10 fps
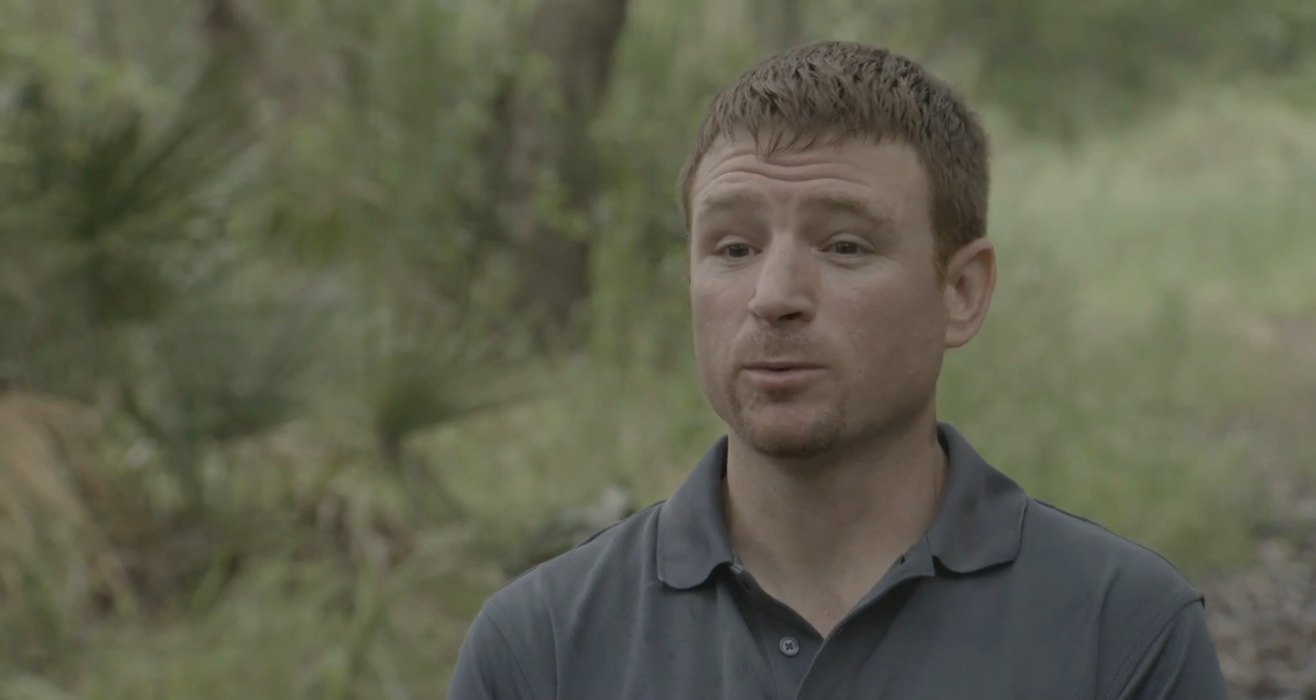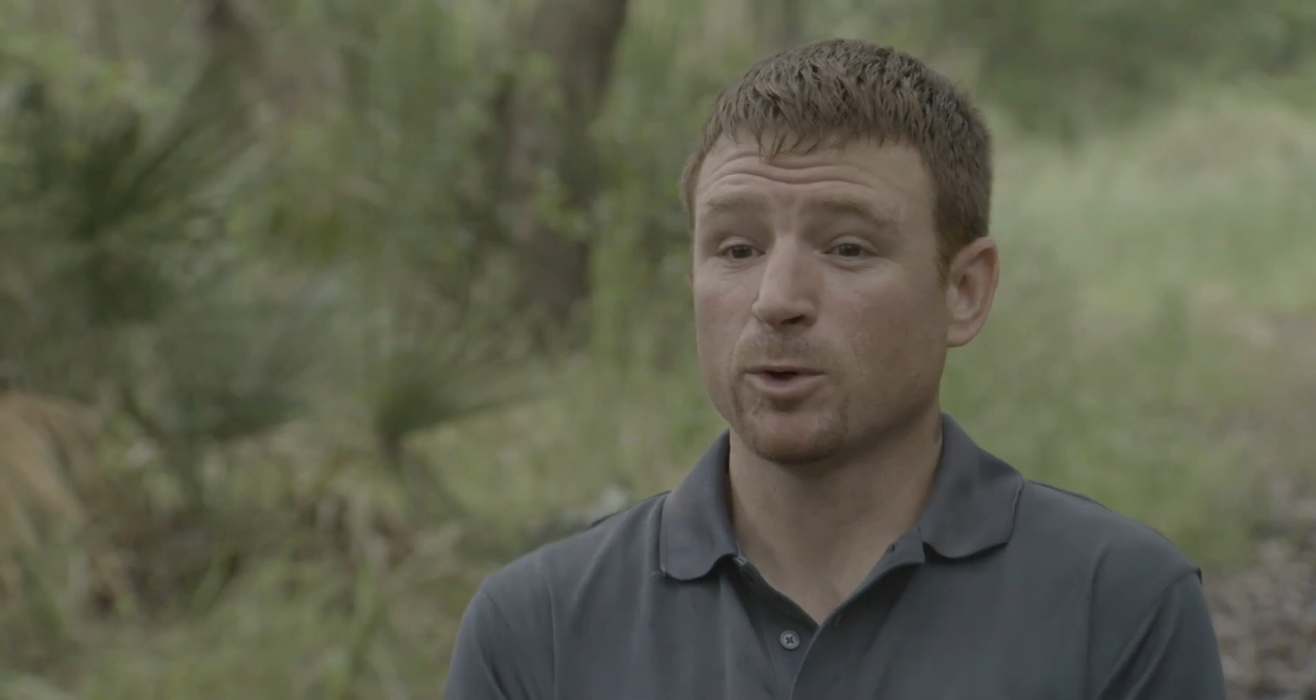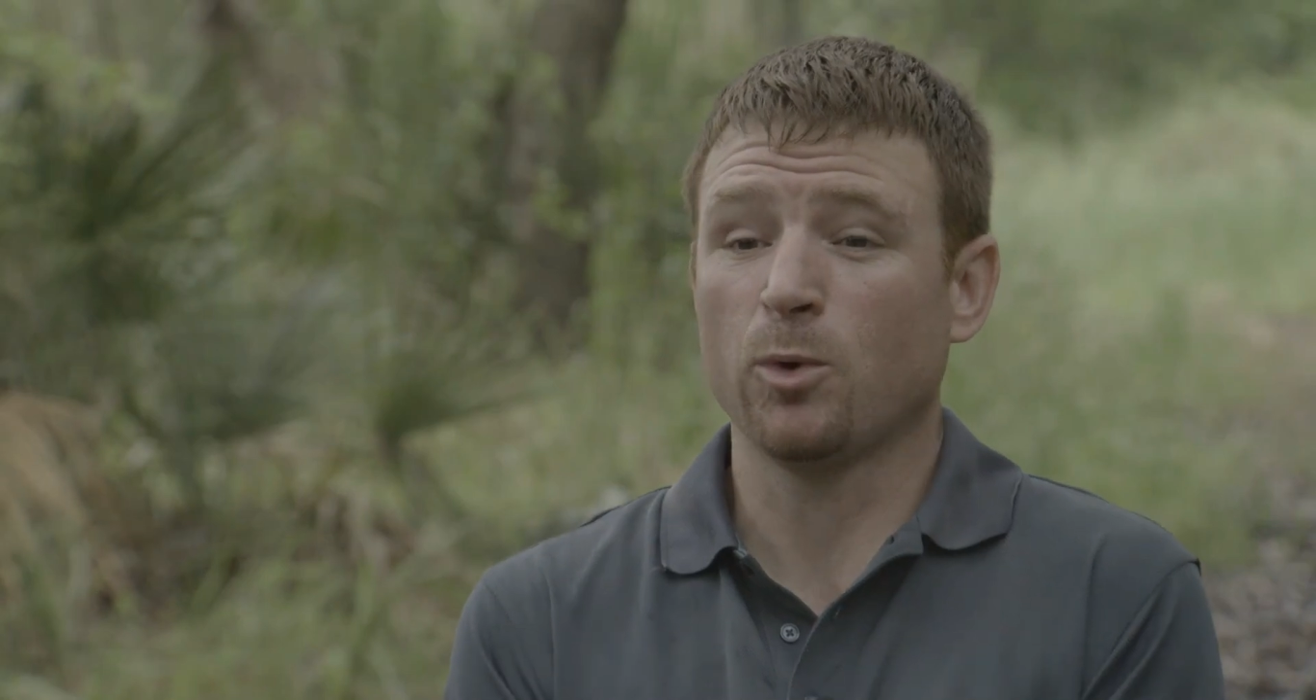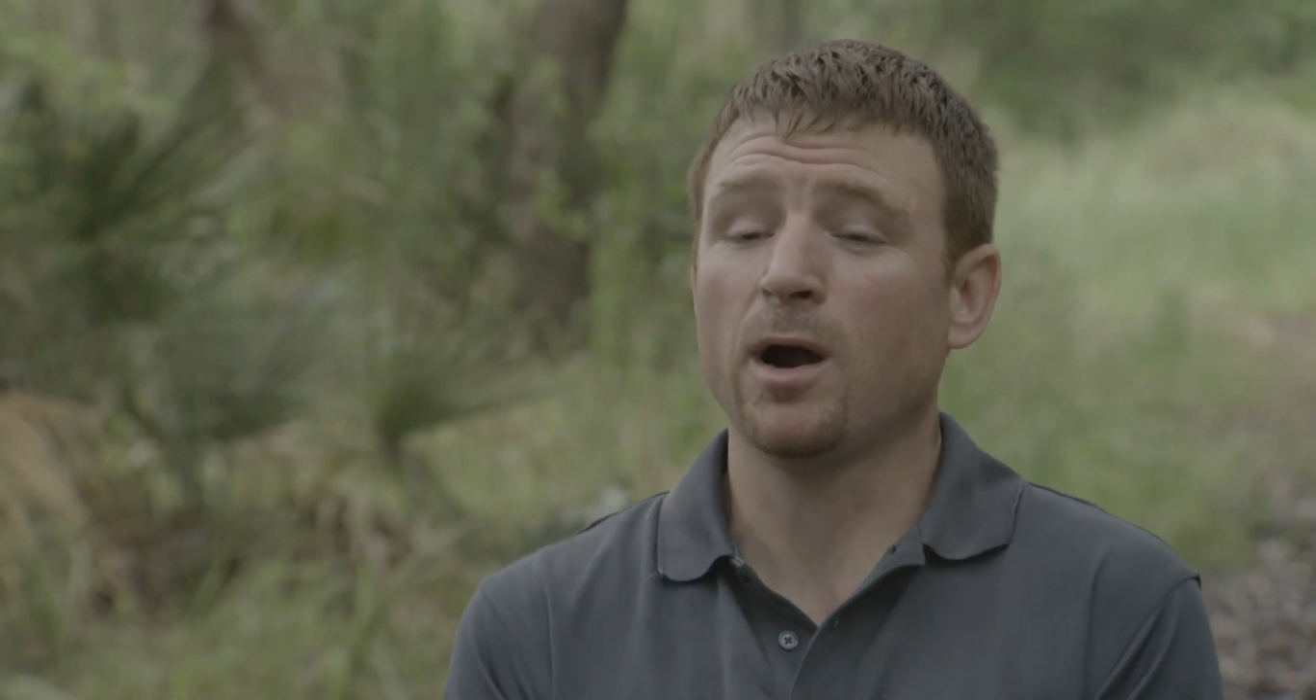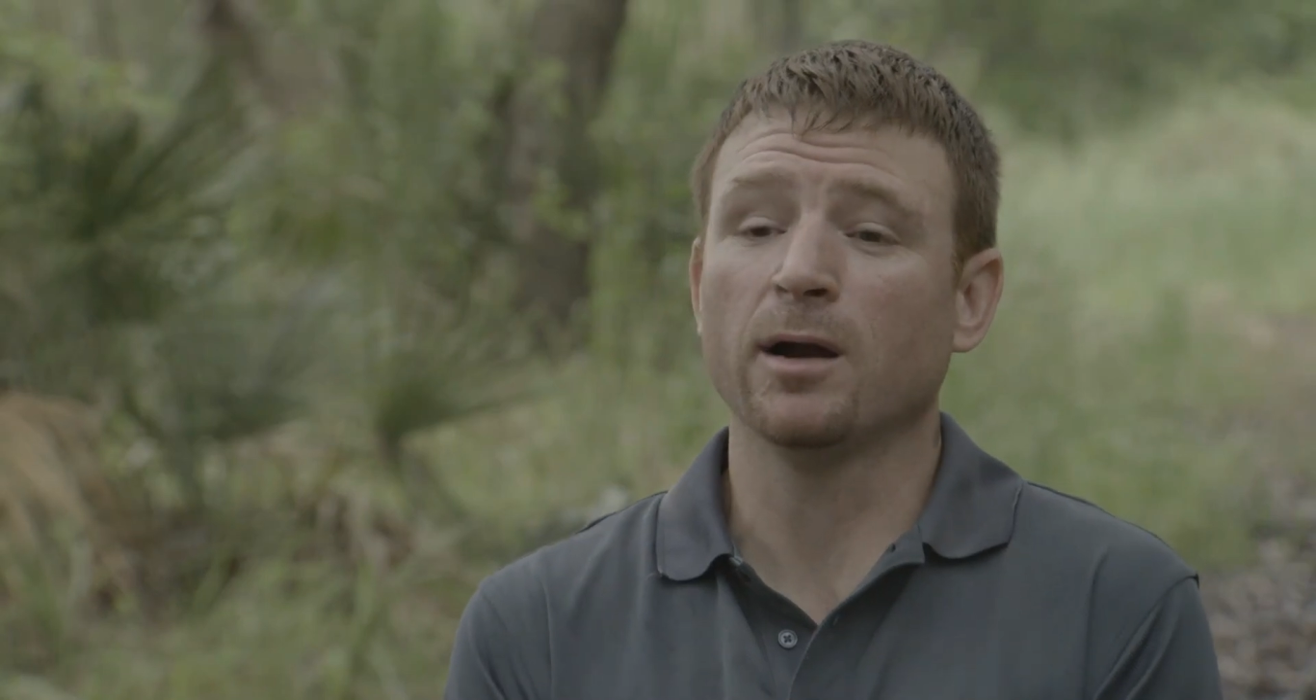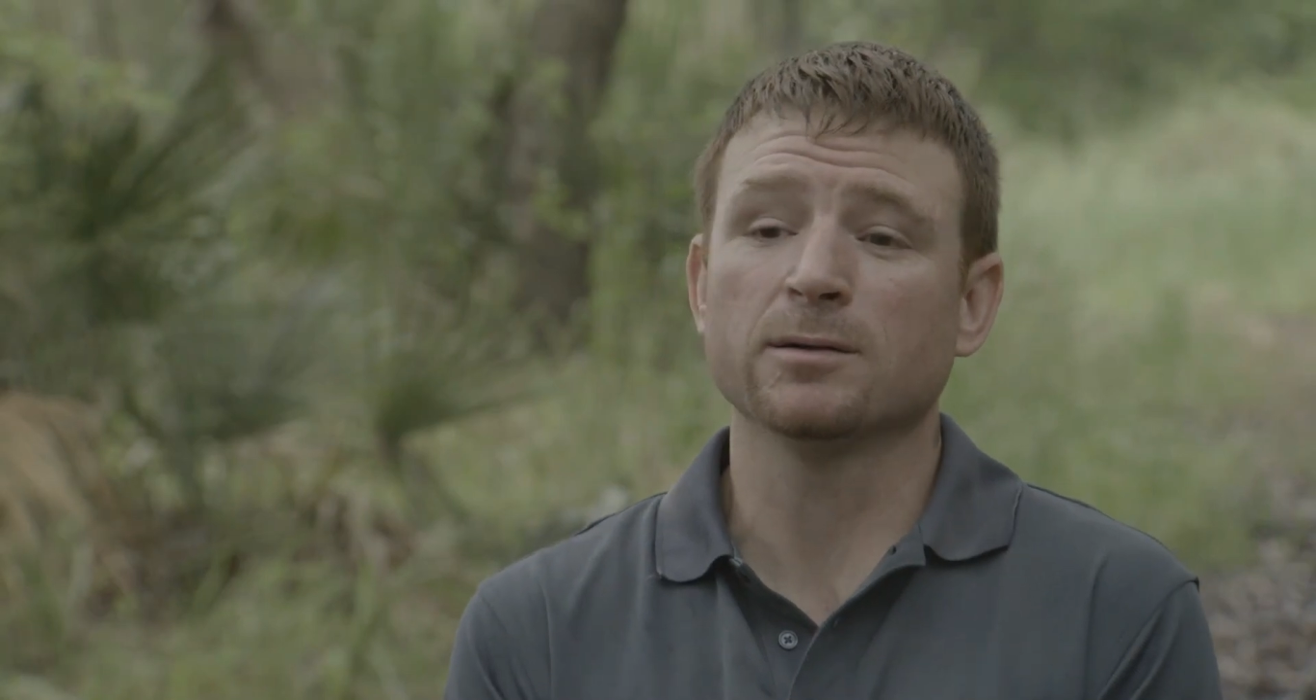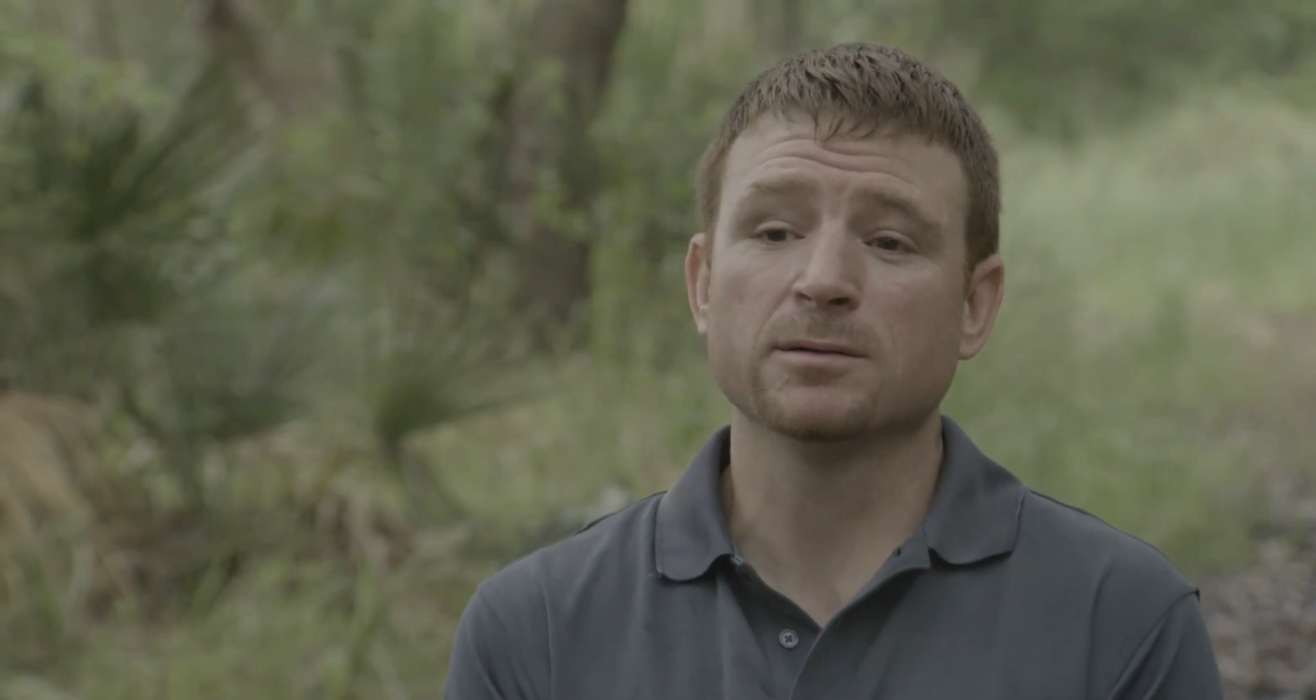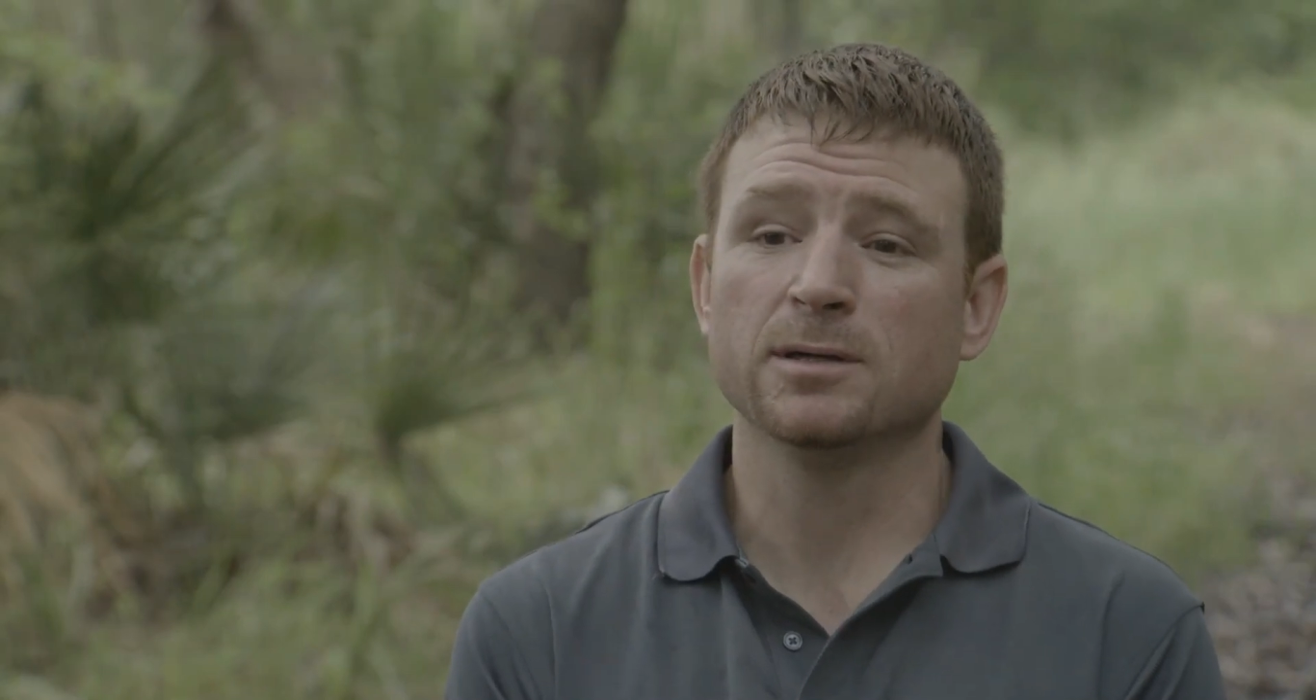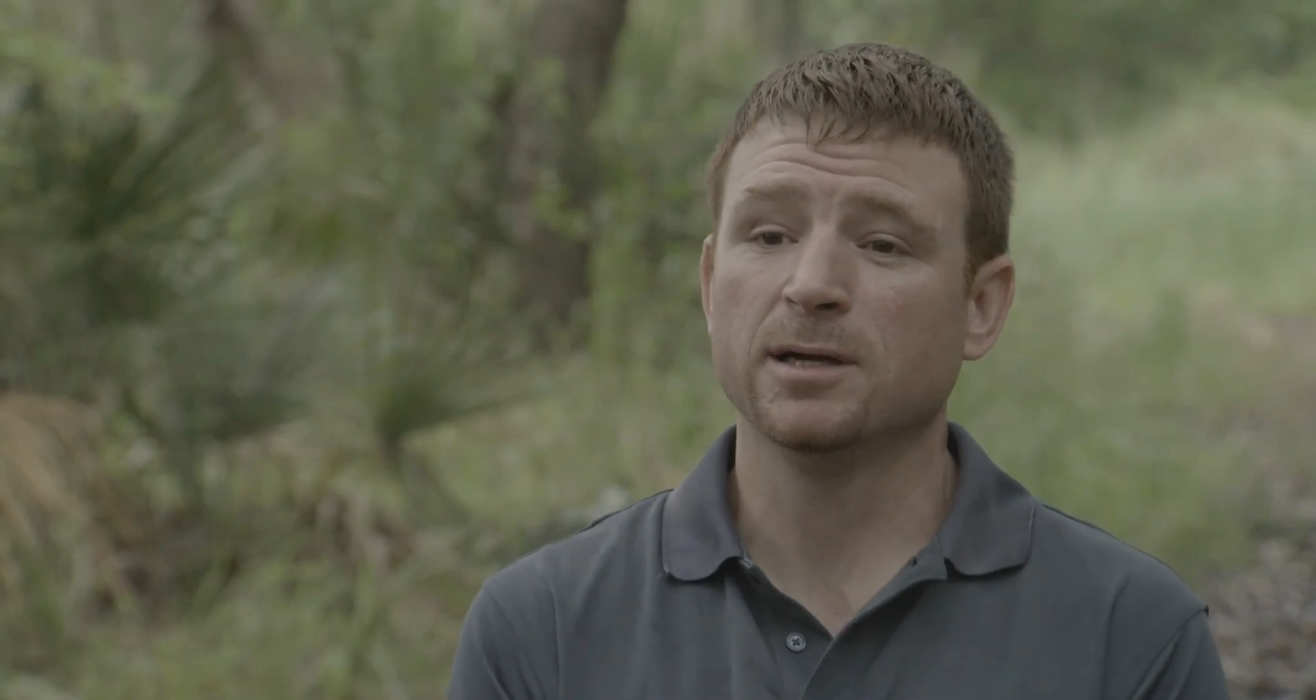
Required